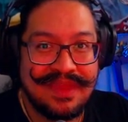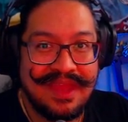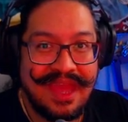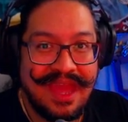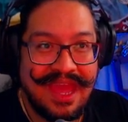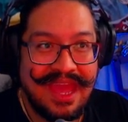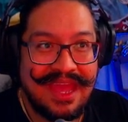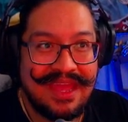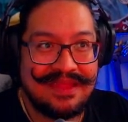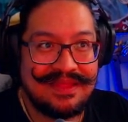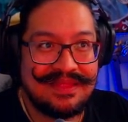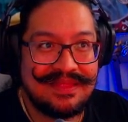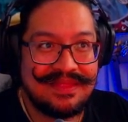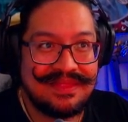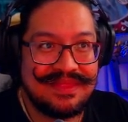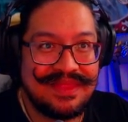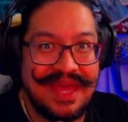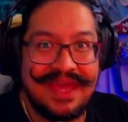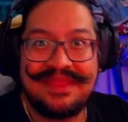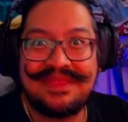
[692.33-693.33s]

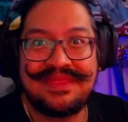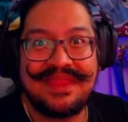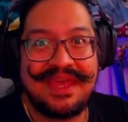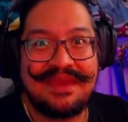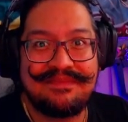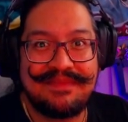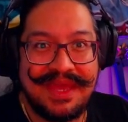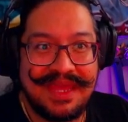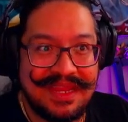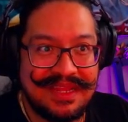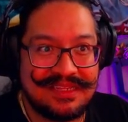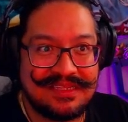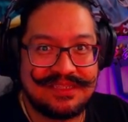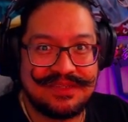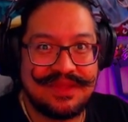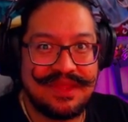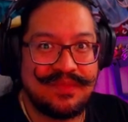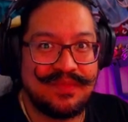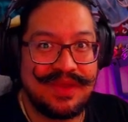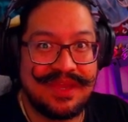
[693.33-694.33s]
and then they made it
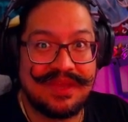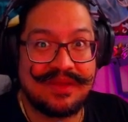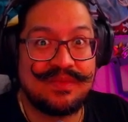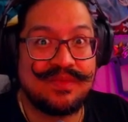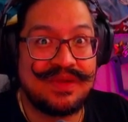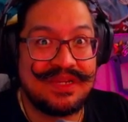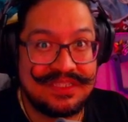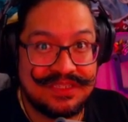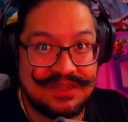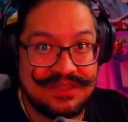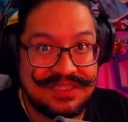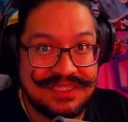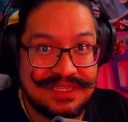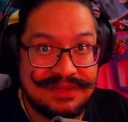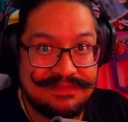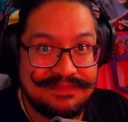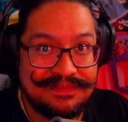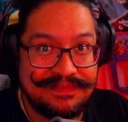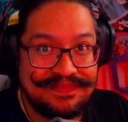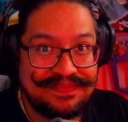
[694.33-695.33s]
so that we could research
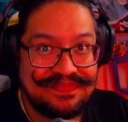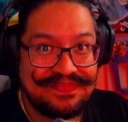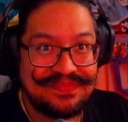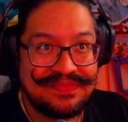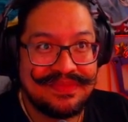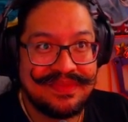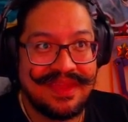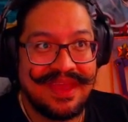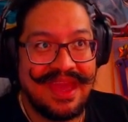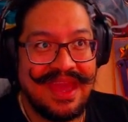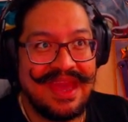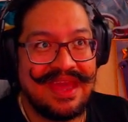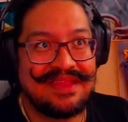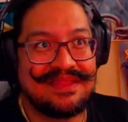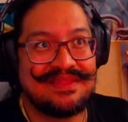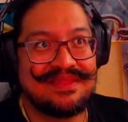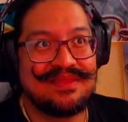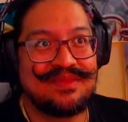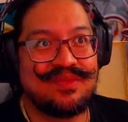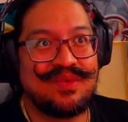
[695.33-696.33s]
them,
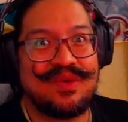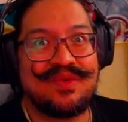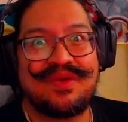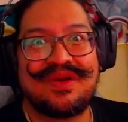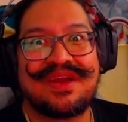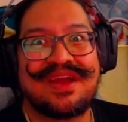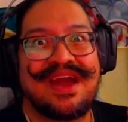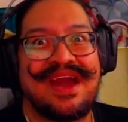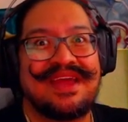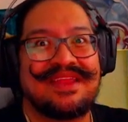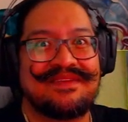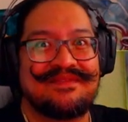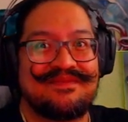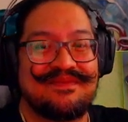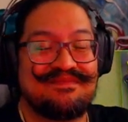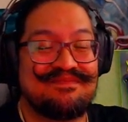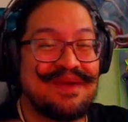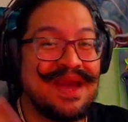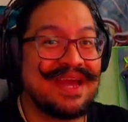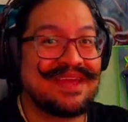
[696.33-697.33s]
and we were kind
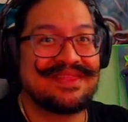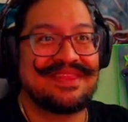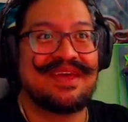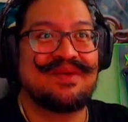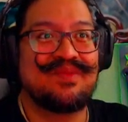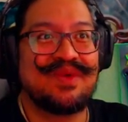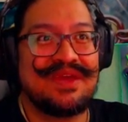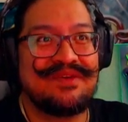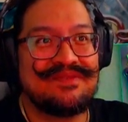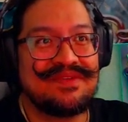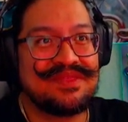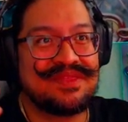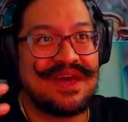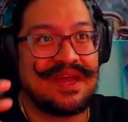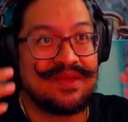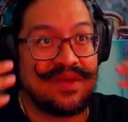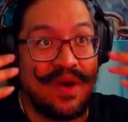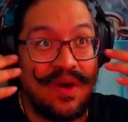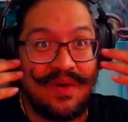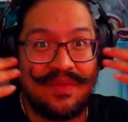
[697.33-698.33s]
of back then we even
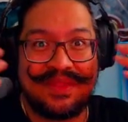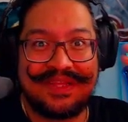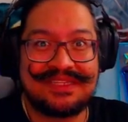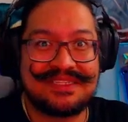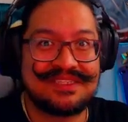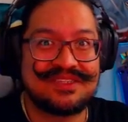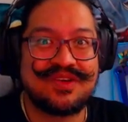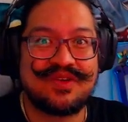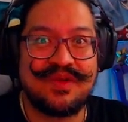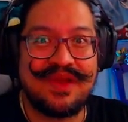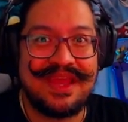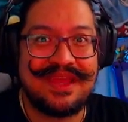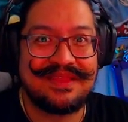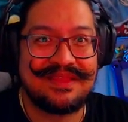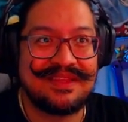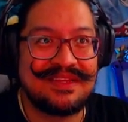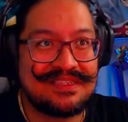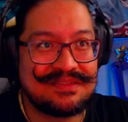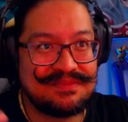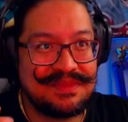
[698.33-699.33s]
thought, oh, this is
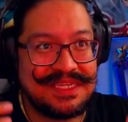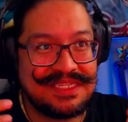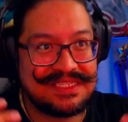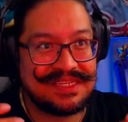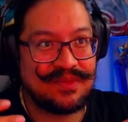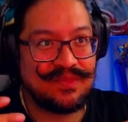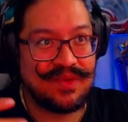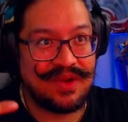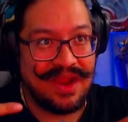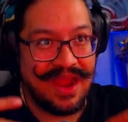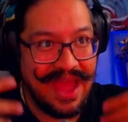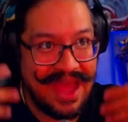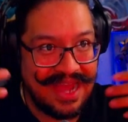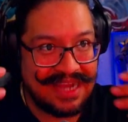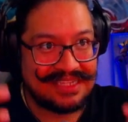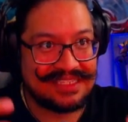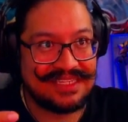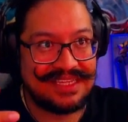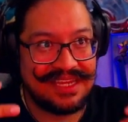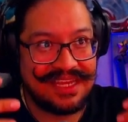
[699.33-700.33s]
great. This means that we're
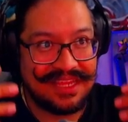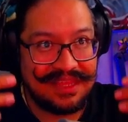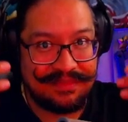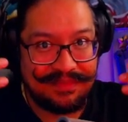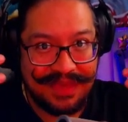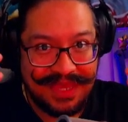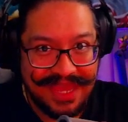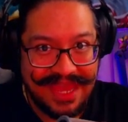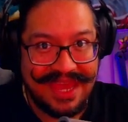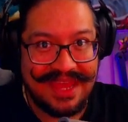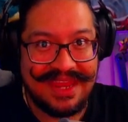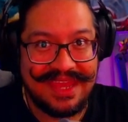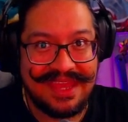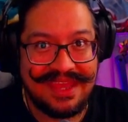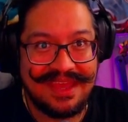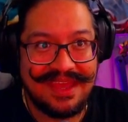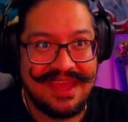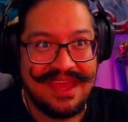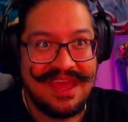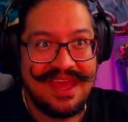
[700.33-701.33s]
actually going to be
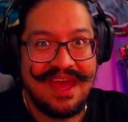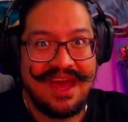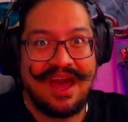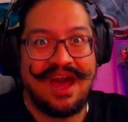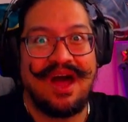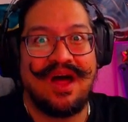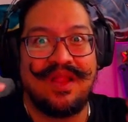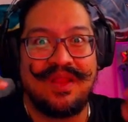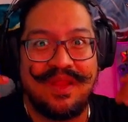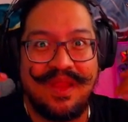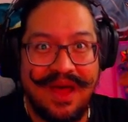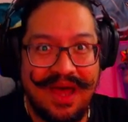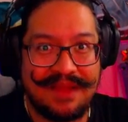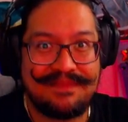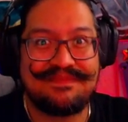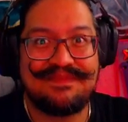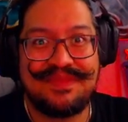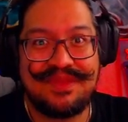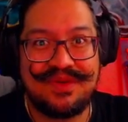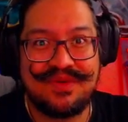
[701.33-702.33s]
getting a
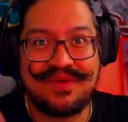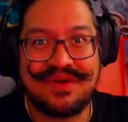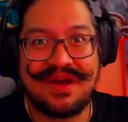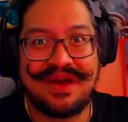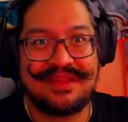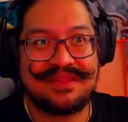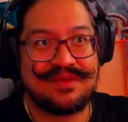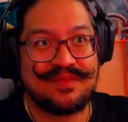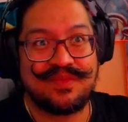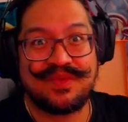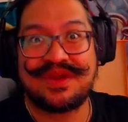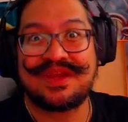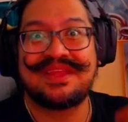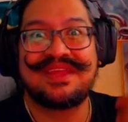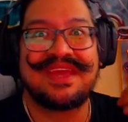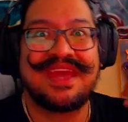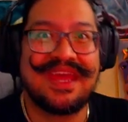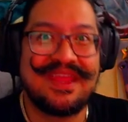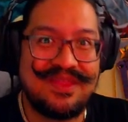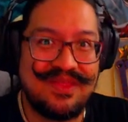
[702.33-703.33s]
lot new content. We're going
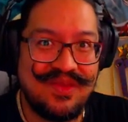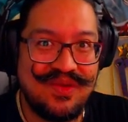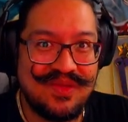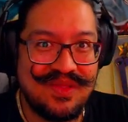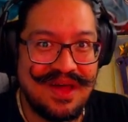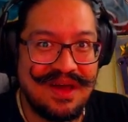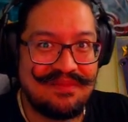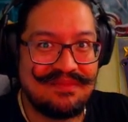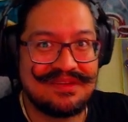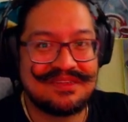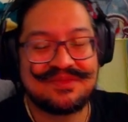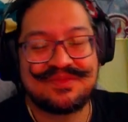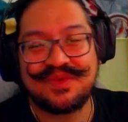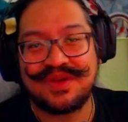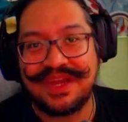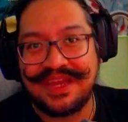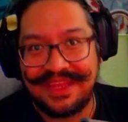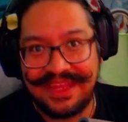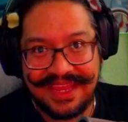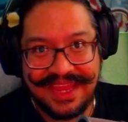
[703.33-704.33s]
to get new llamas. We're
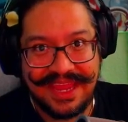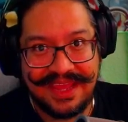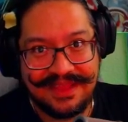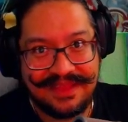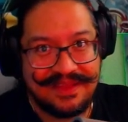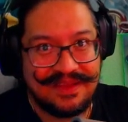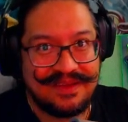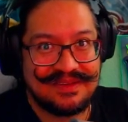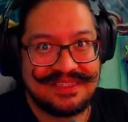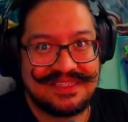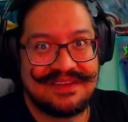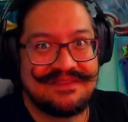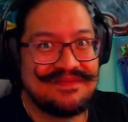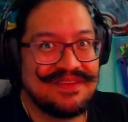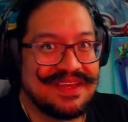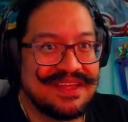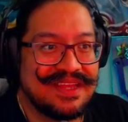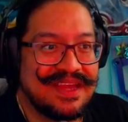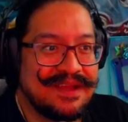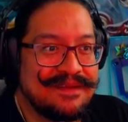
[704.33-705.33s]
going to get new stuff
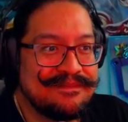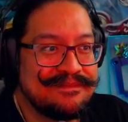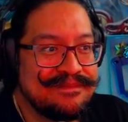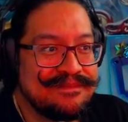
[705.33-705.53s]
like that.